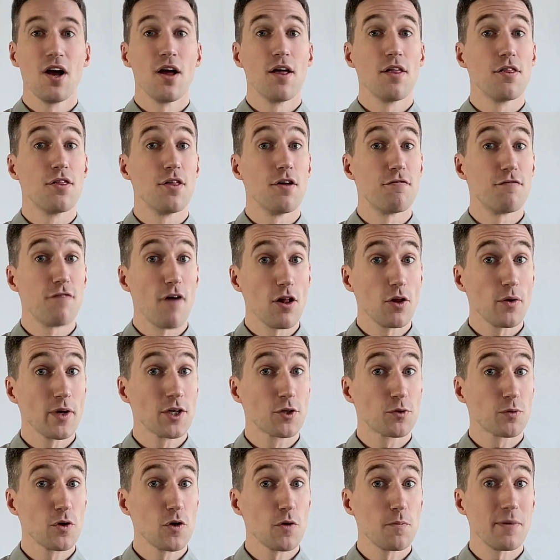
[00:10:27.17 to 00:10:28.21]
The following
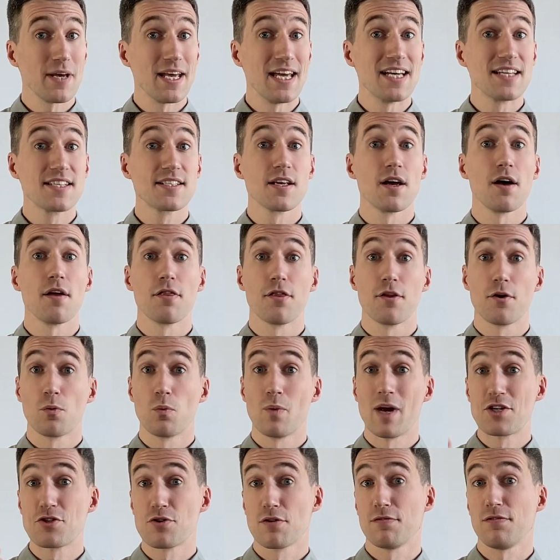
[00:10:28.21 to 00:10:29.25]
group is the
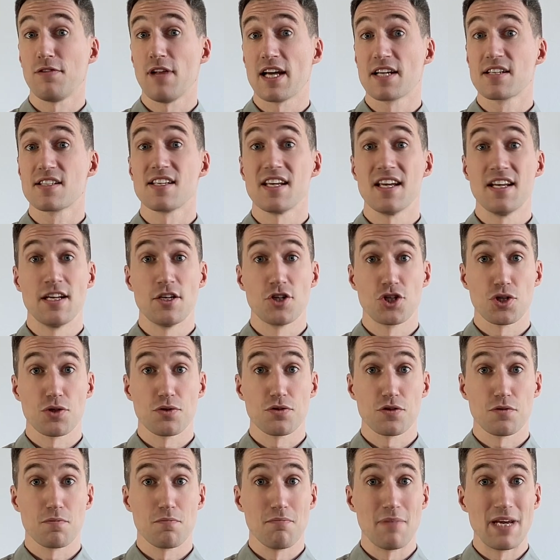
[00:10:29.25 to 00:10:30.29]
retroflex
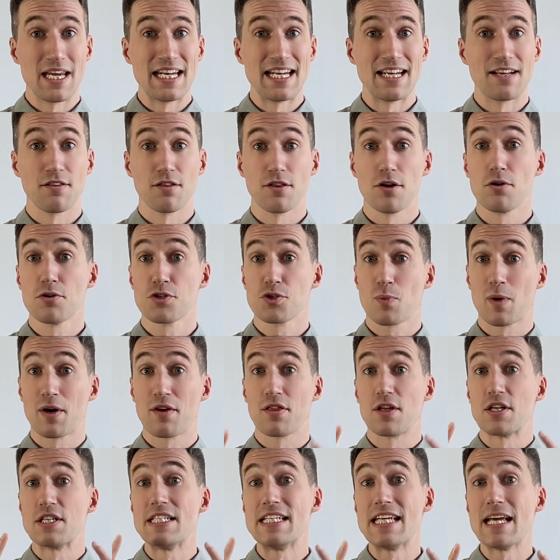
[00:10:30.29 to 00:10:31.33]
initials, meaning those where the
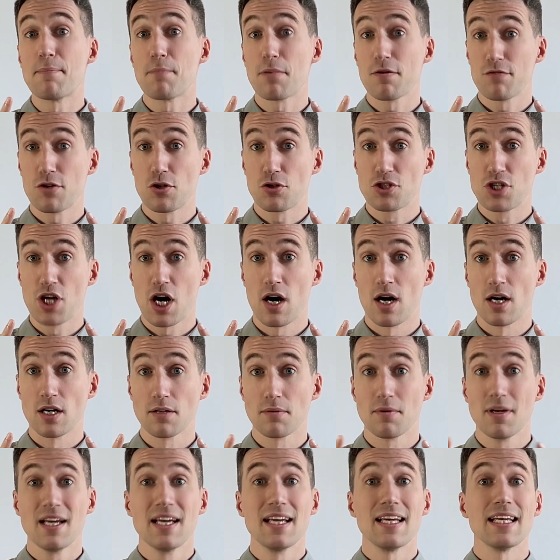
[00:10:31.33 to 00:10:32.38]
tip of your tongue
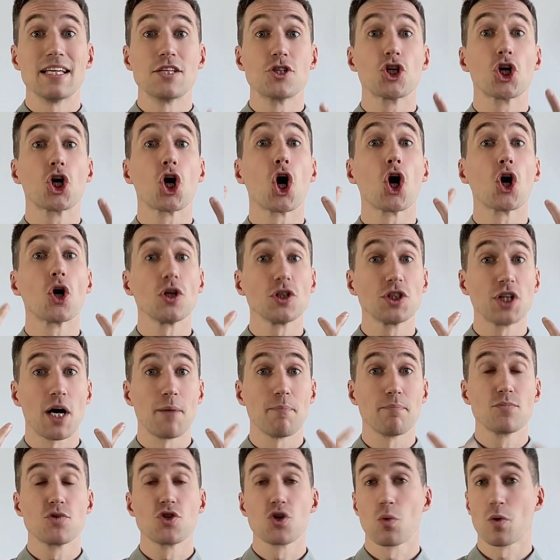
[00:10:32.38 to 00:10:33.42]
is curled
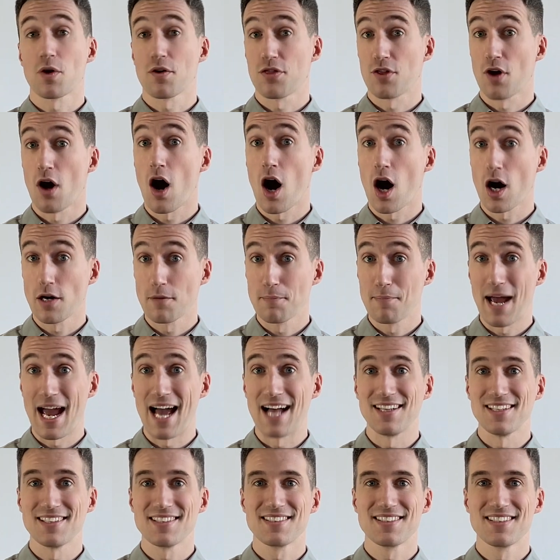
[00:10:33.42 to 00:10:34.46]
up toward the hard
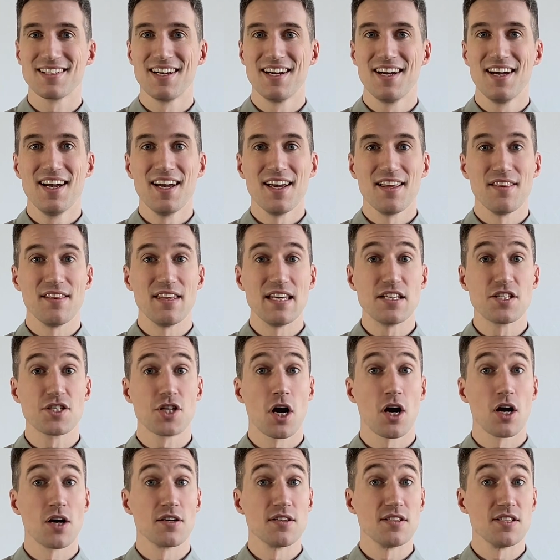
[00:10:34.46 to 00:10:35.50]
palate. These
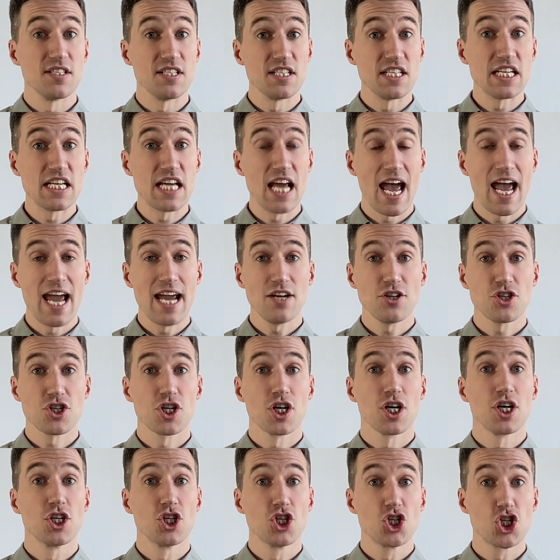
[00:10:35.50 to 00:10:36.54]
are ZH,
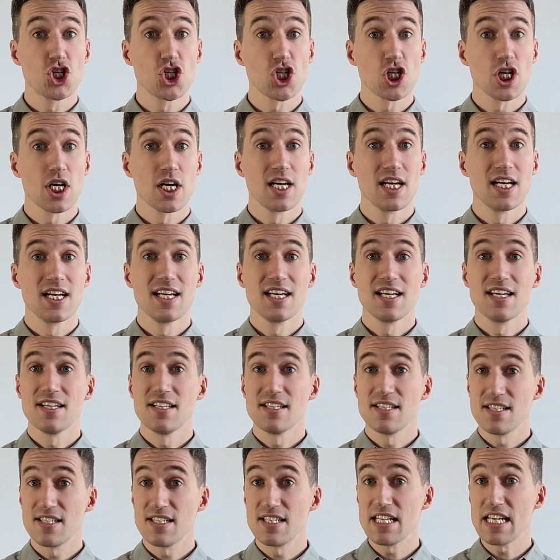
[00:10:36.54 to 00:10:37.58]
J,
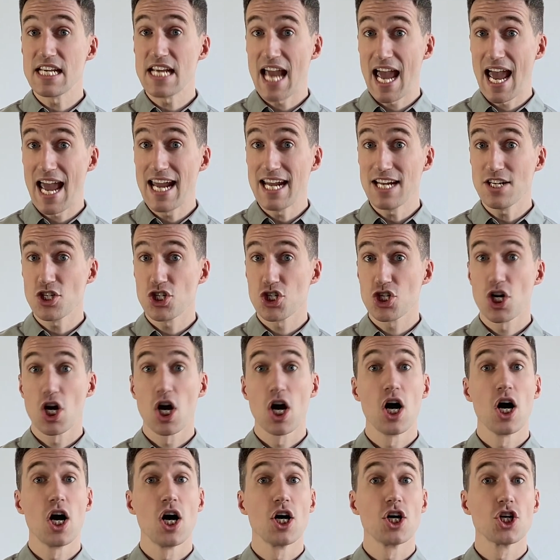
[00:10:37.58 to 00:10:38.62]
CH,
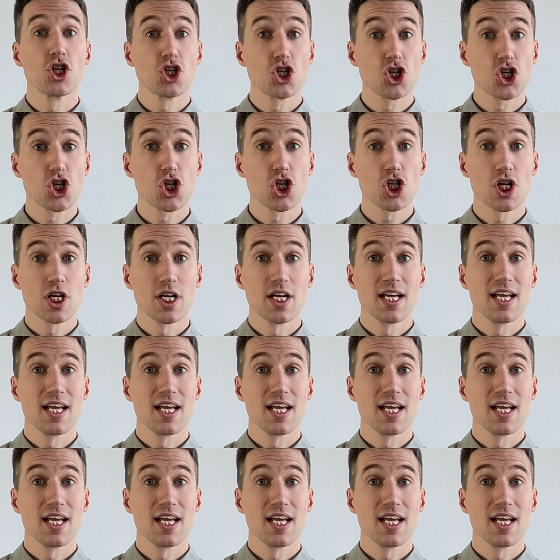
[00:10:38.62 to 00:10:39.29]
Ch,